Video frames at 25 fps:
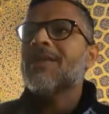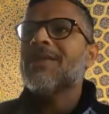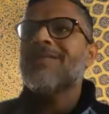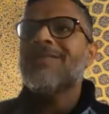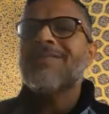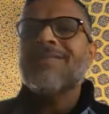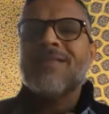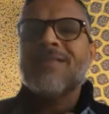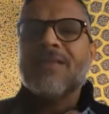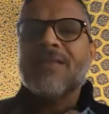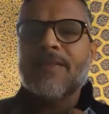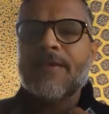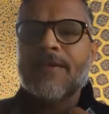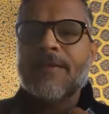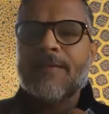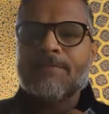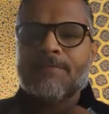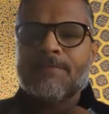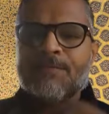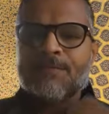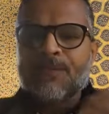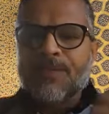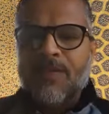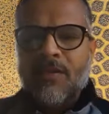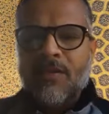In the
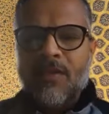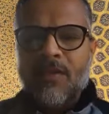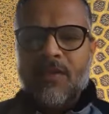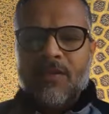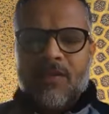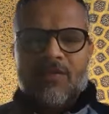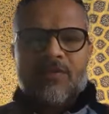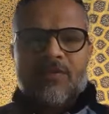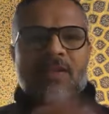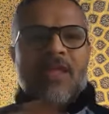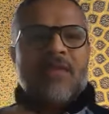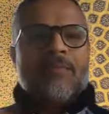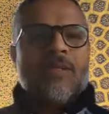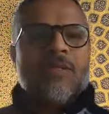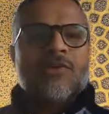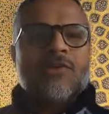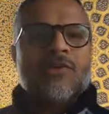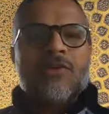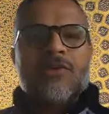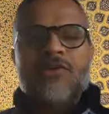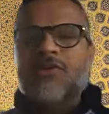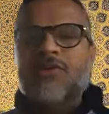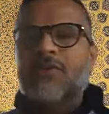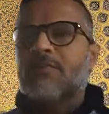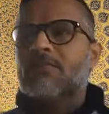Islamic
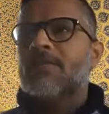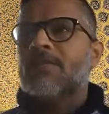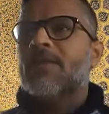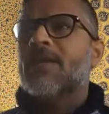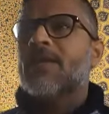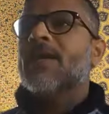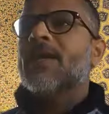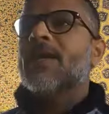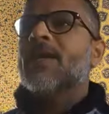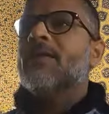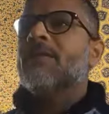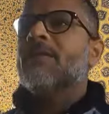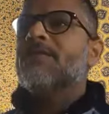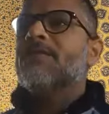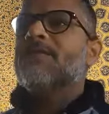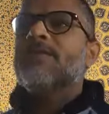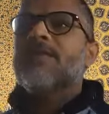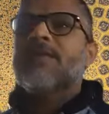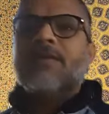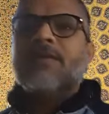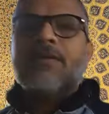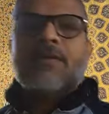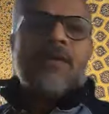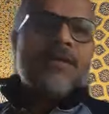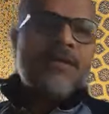tradition, we have
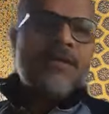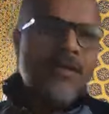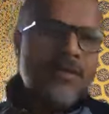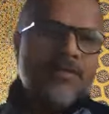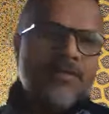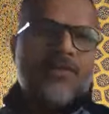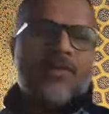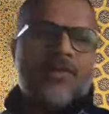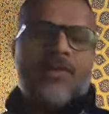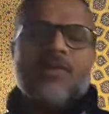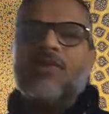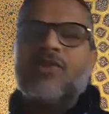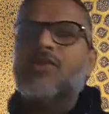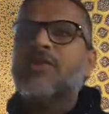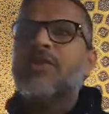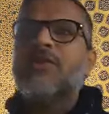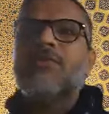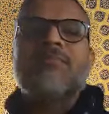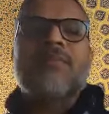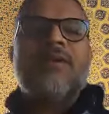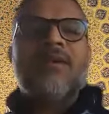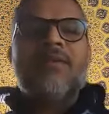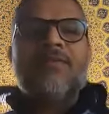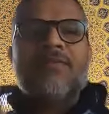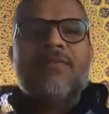the hadith
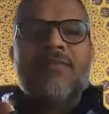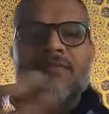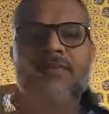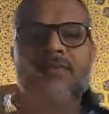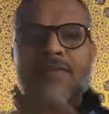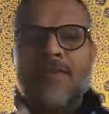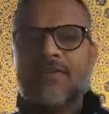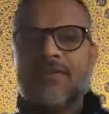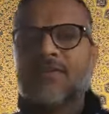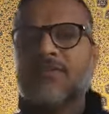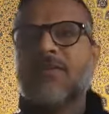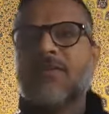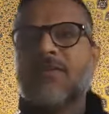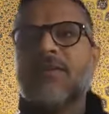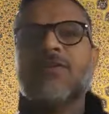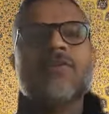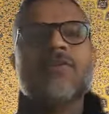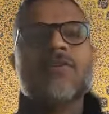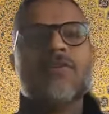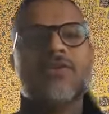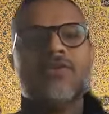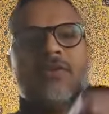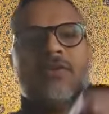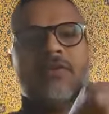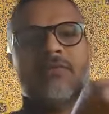tradition, we have the falsafa
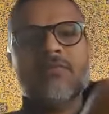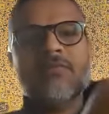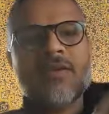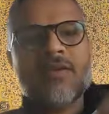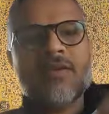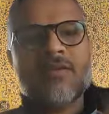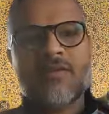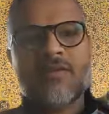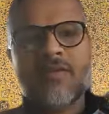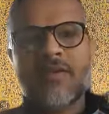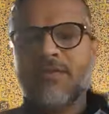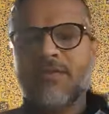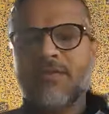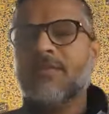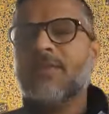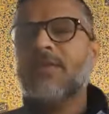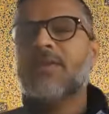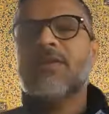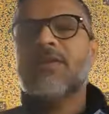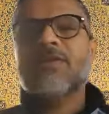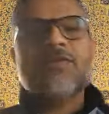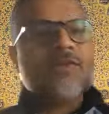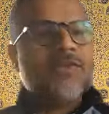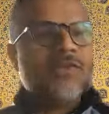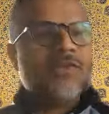tradition, we have the
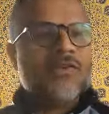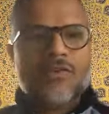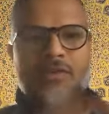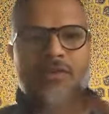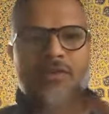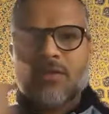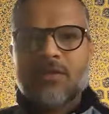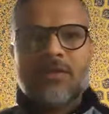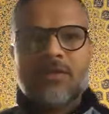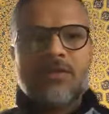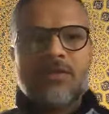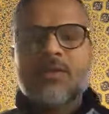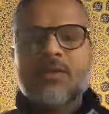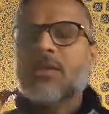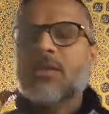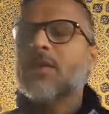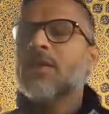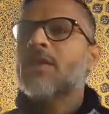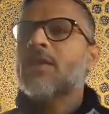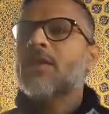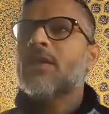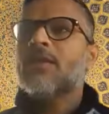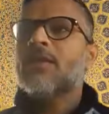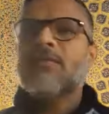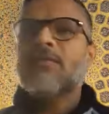irfani tradition,
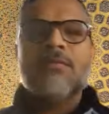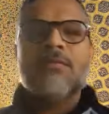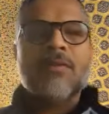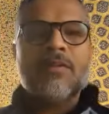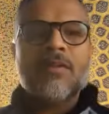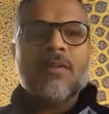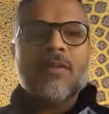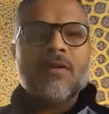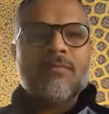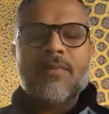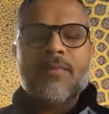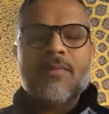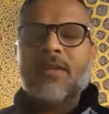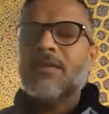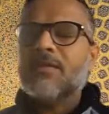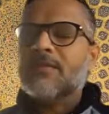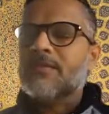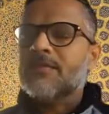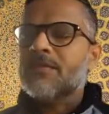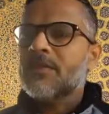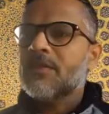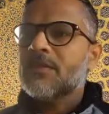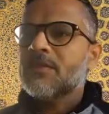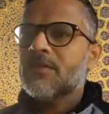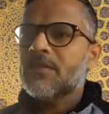and there are many
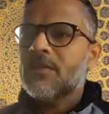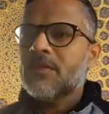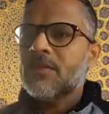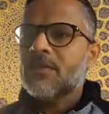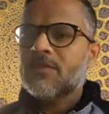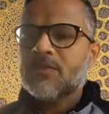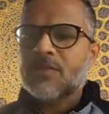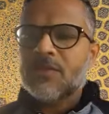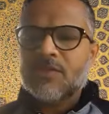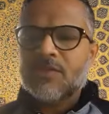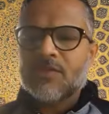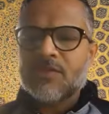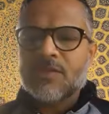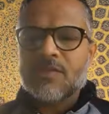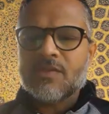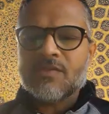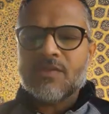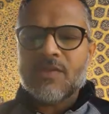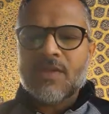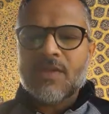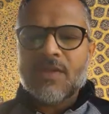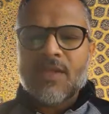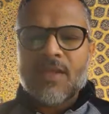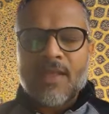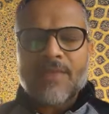different traditions.
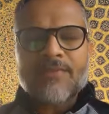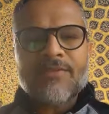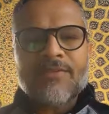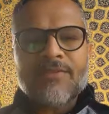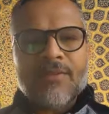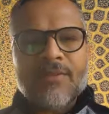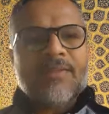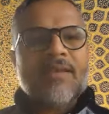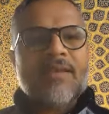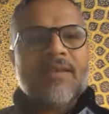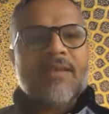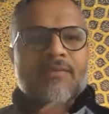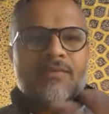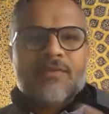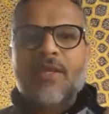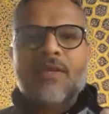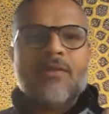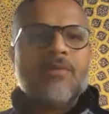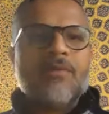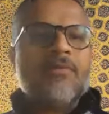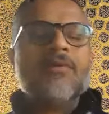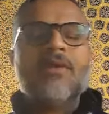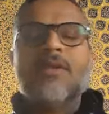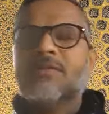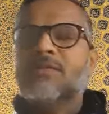And sometimes they
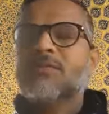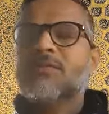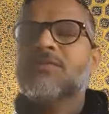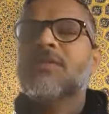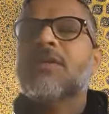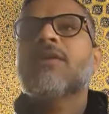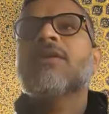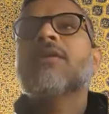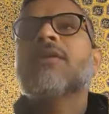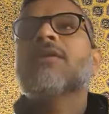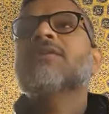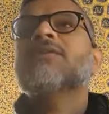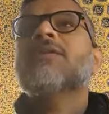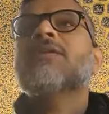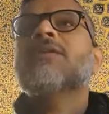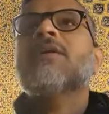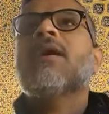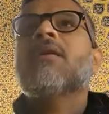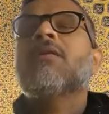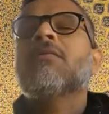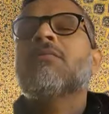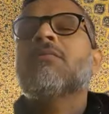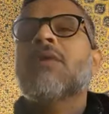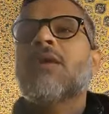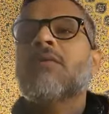don't necessarily see
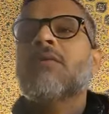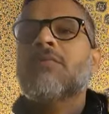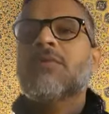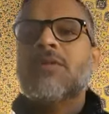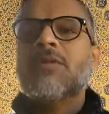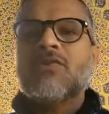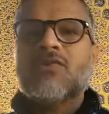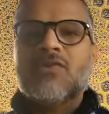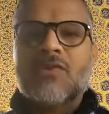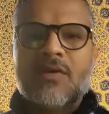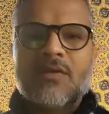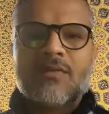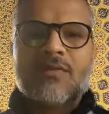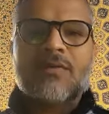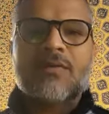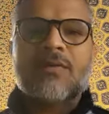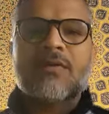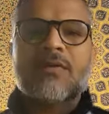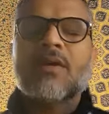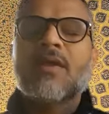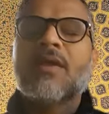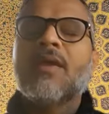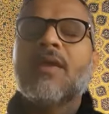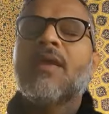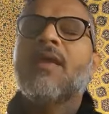eye to eye with each other.